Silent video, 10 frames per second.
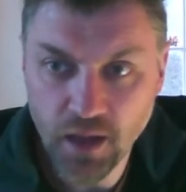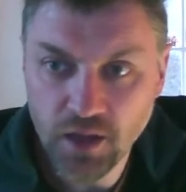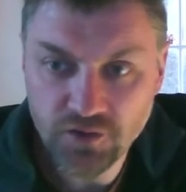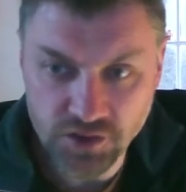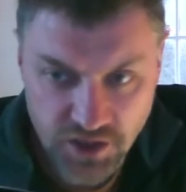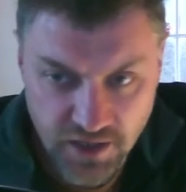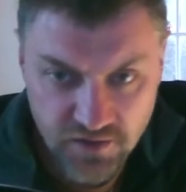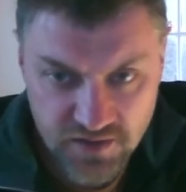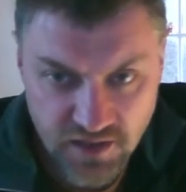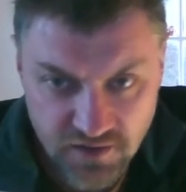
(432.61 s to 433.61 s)
So if she
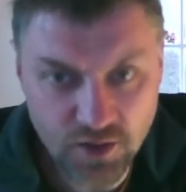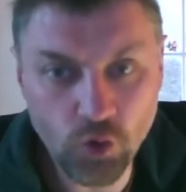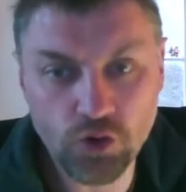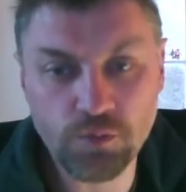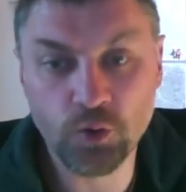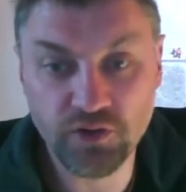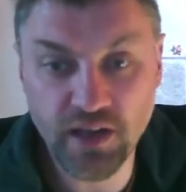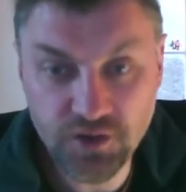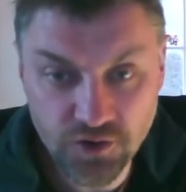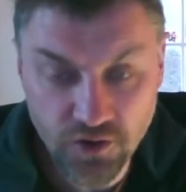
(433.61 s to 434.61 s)
considers the orc more
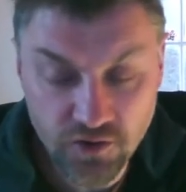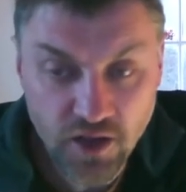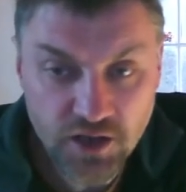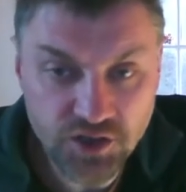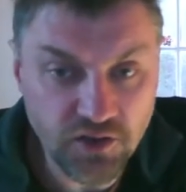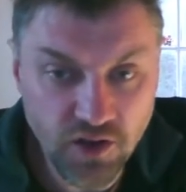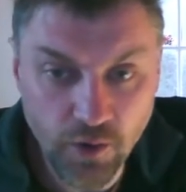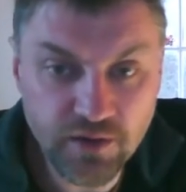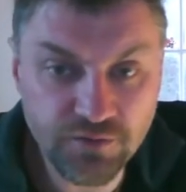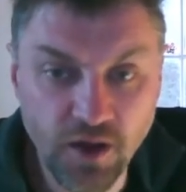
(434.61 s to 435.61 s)
dangerous, she's going
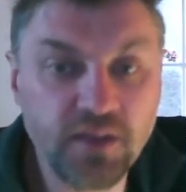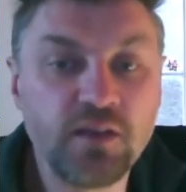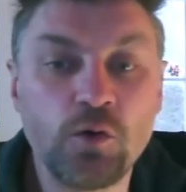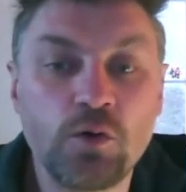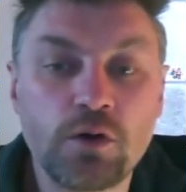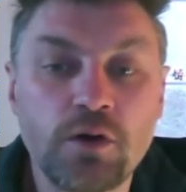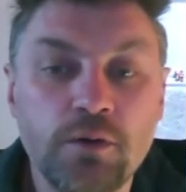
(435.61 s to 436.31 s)
to fight the orc.